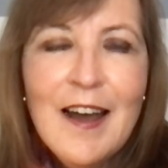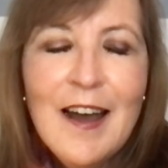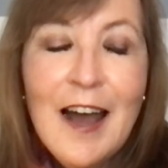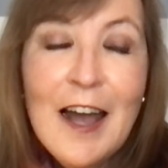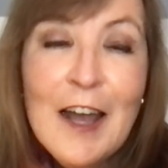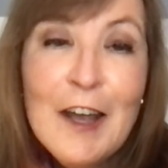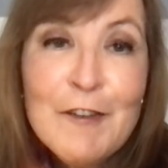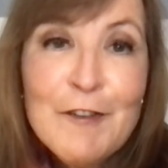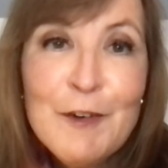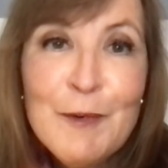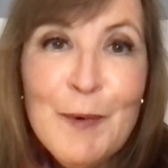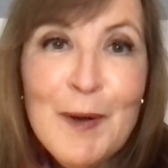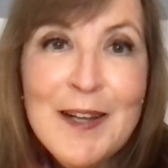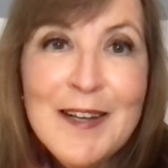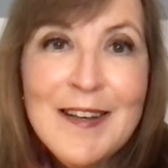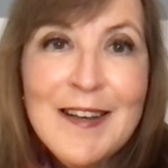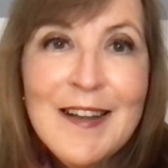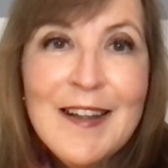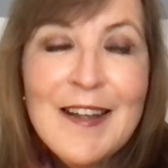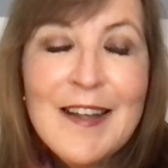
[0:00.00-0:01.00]
Hi
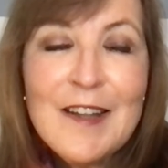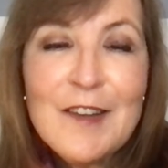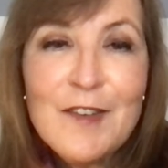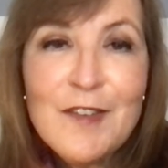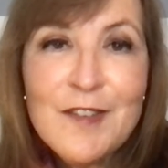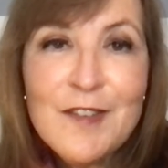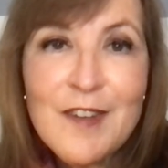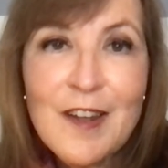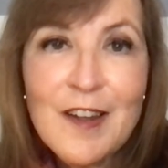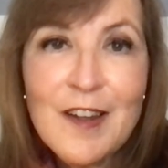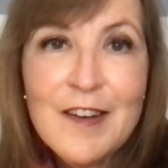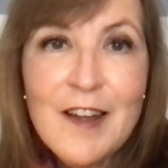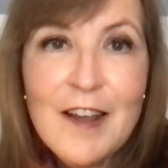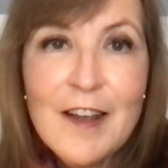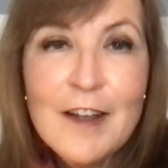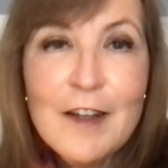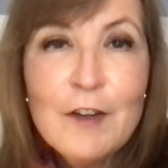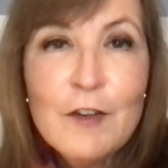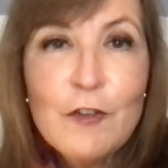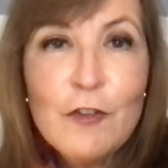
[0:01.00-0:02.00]
everyone, it's
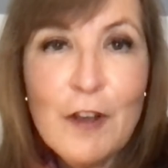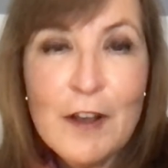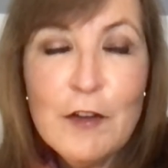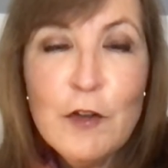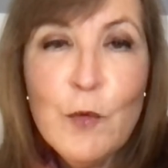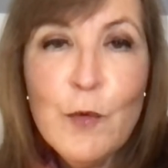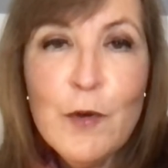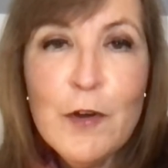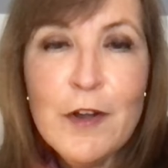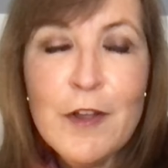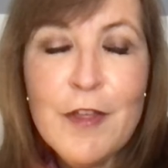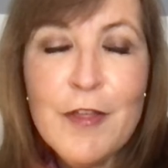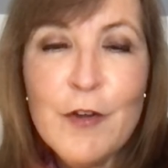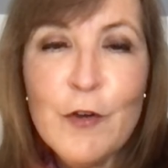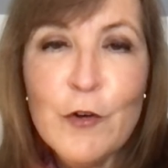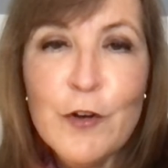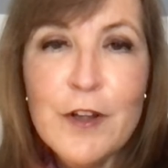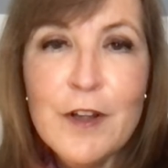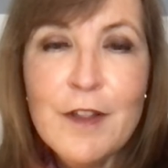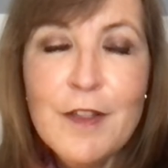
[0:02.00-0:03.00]
Sunday, January
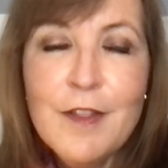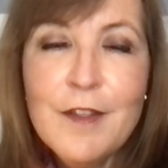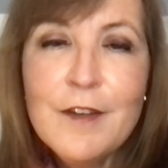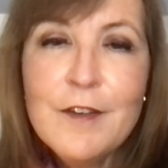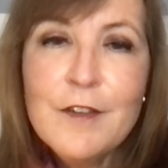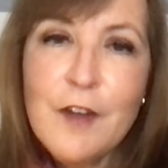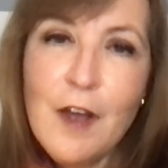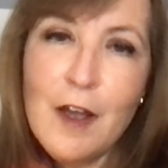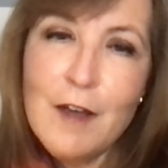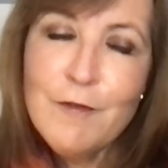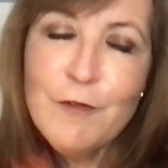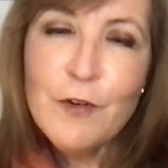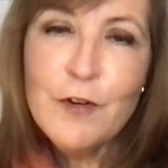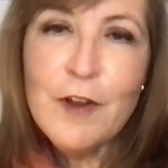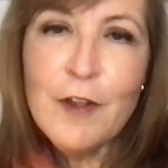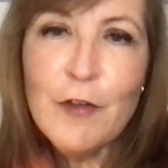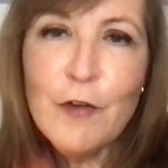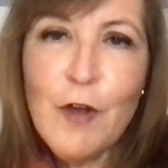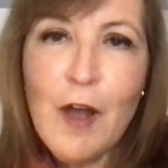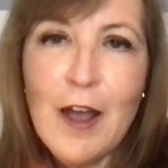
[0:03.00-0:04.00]
30th, time for
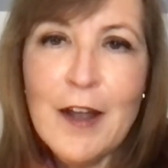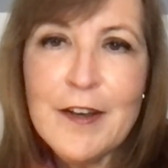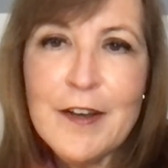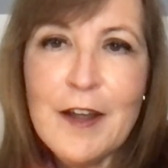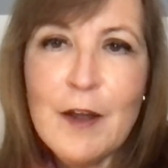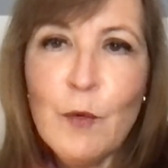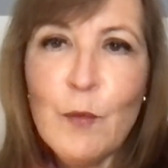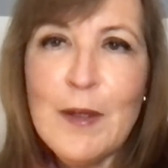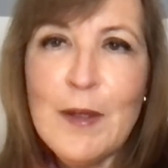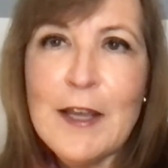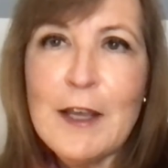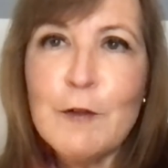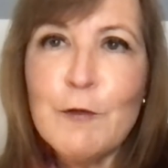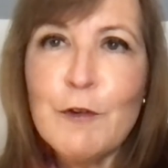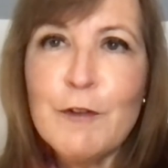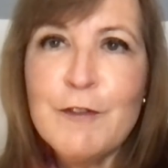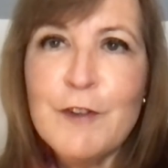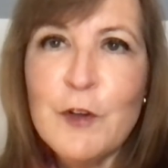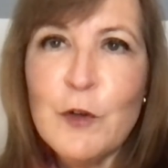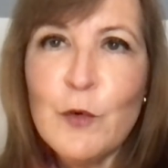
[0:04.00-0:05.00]
another HideNet Week in
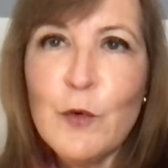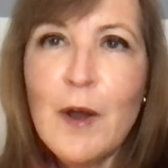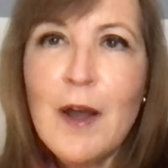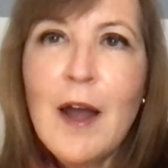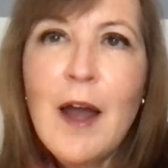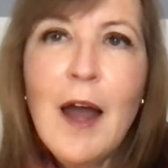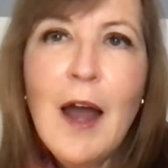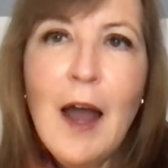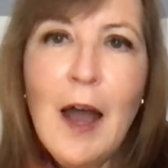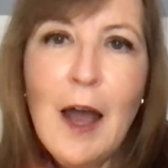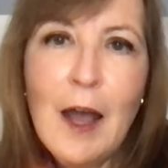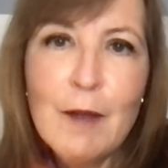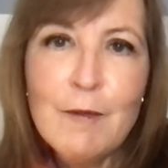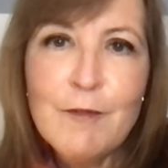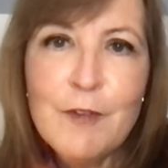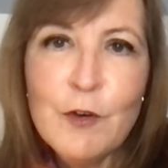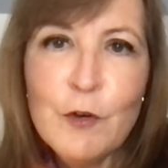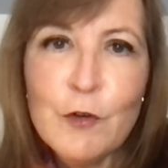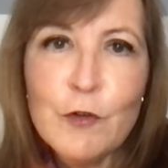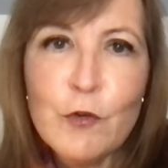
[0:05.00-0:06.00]
Review. I'm
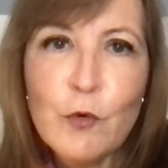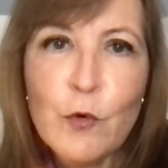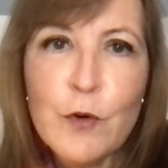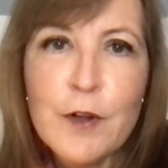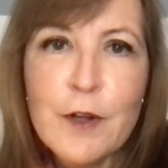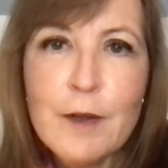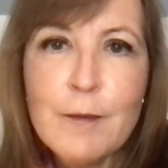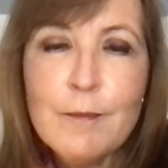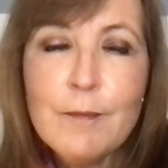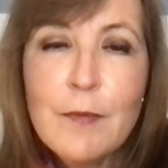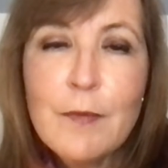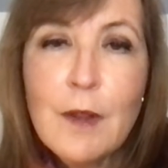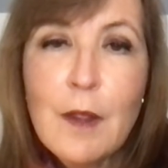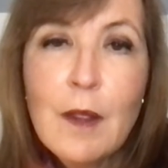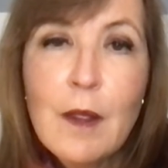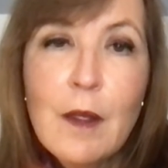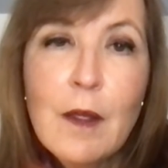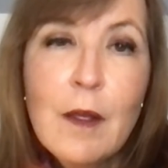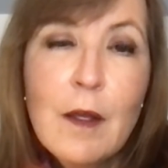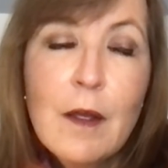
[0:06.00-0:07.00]
Vera Dordick.
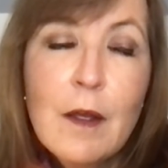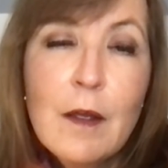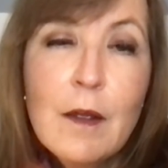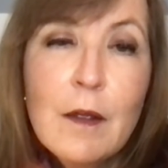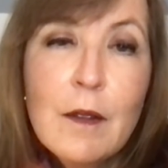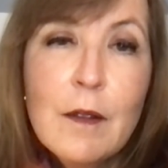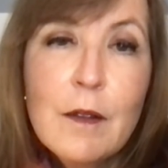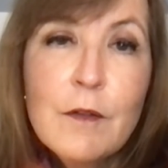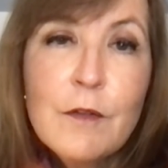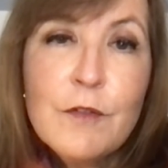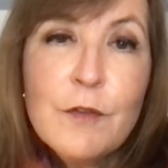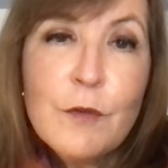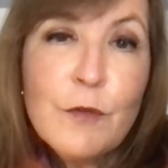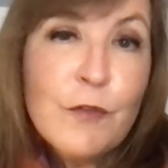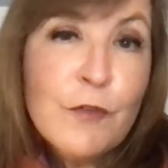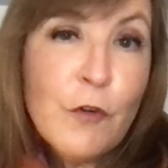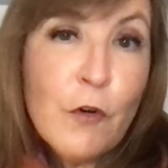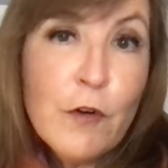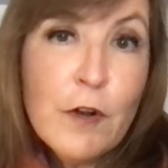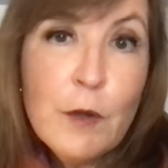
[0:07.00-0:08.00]
So
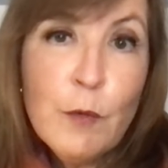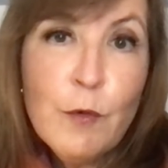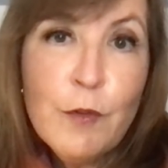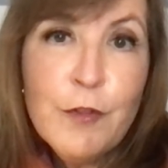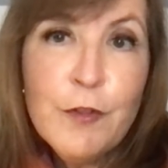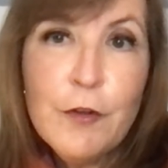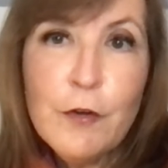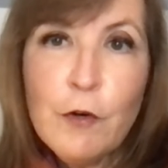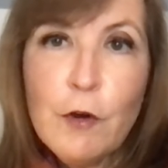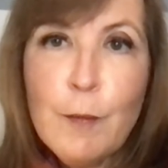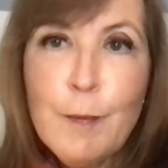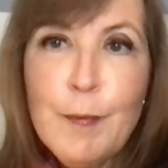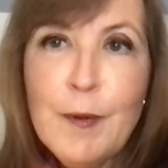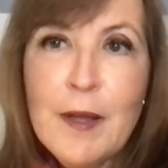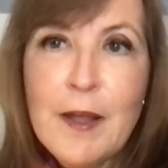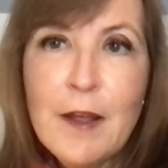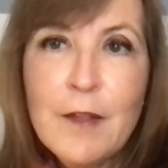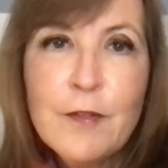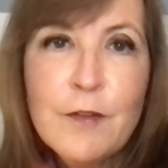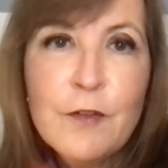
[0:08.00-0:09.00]
starting with Europe
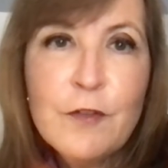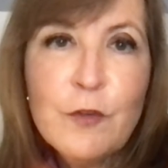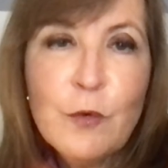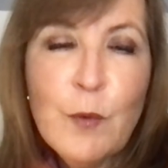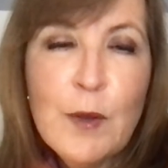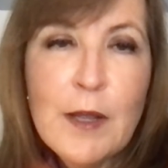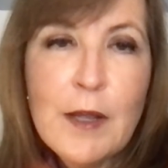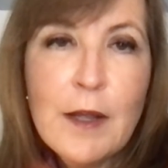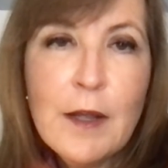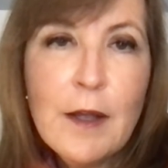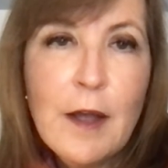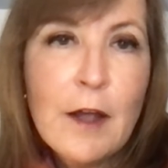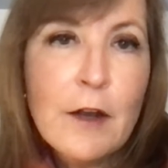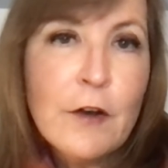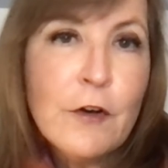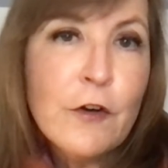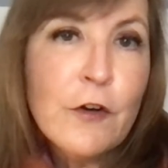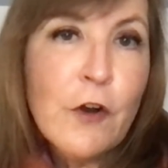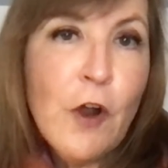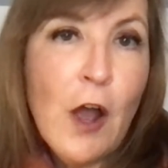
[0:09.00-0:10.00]
again this week,
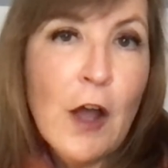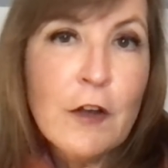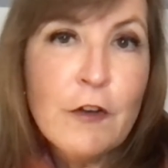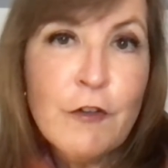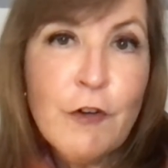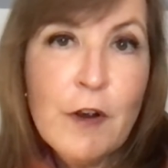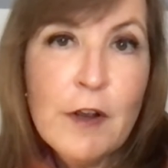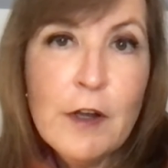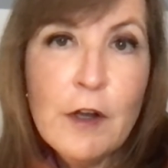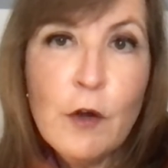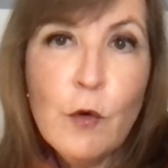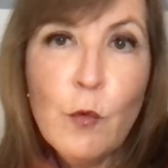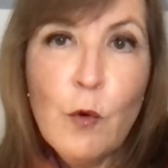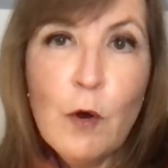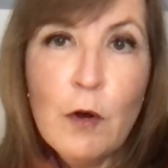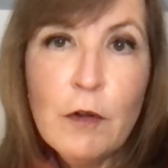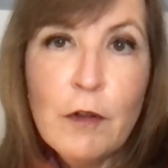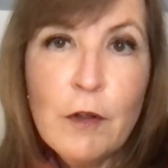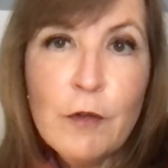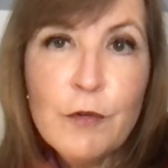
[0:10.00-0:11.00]
editor Andrea
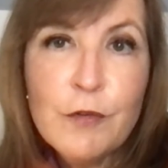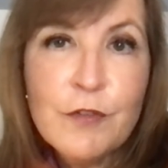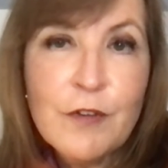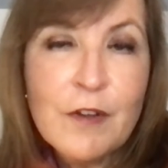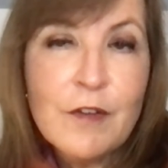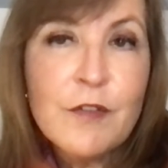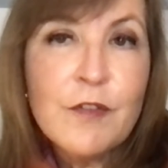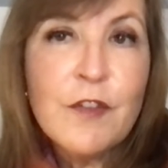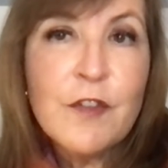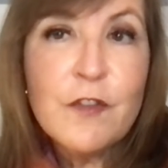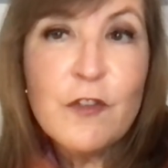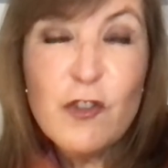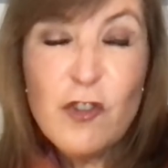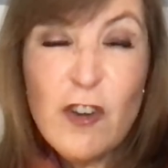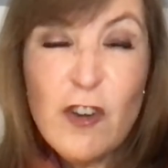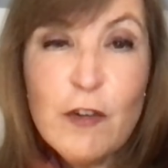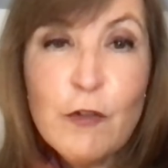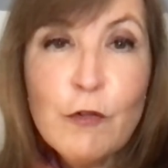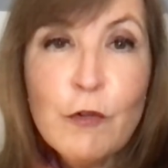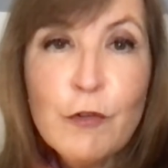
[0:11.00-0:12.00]
Guolo says the
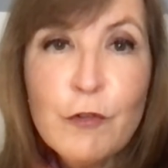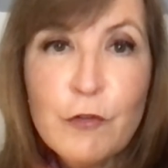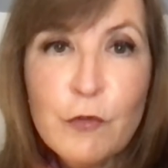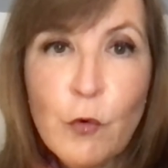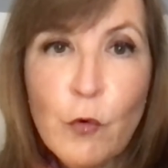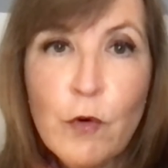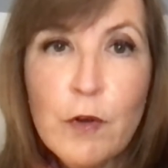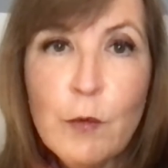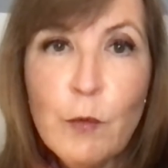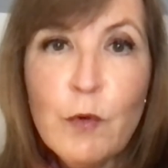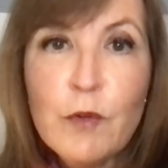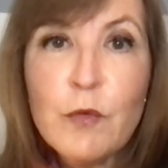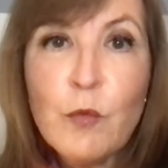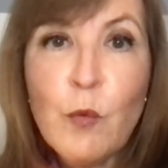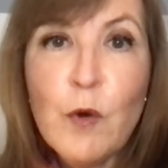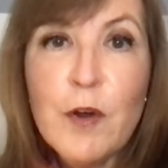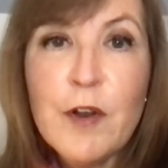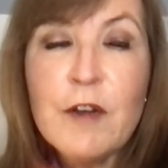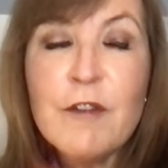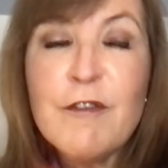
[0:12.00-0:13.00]
general story was
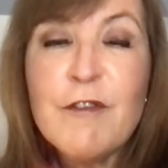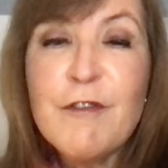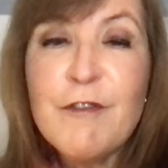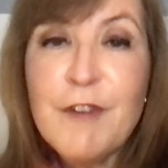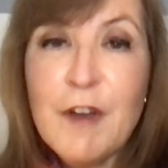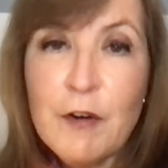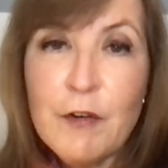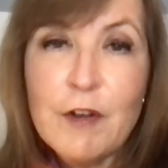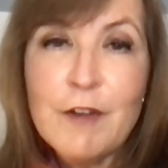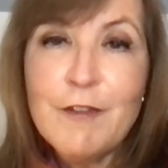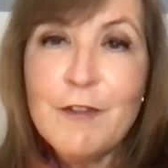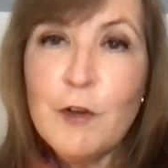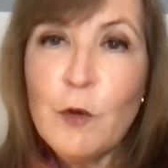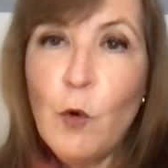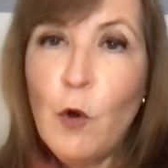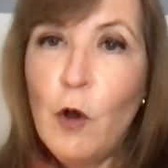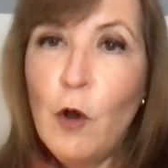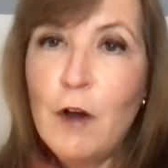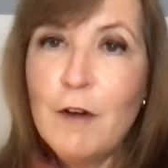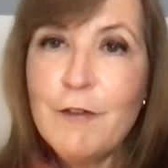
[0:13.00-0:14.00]
one of very few
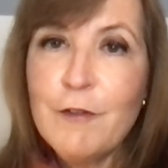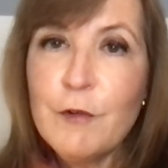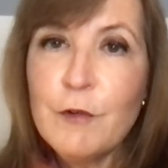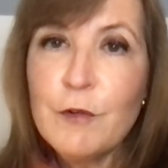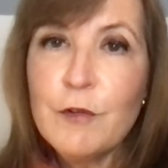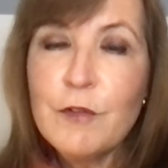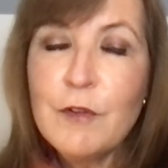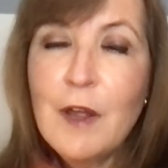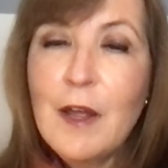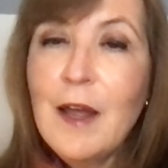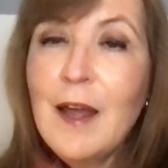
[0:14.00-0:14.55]
offers,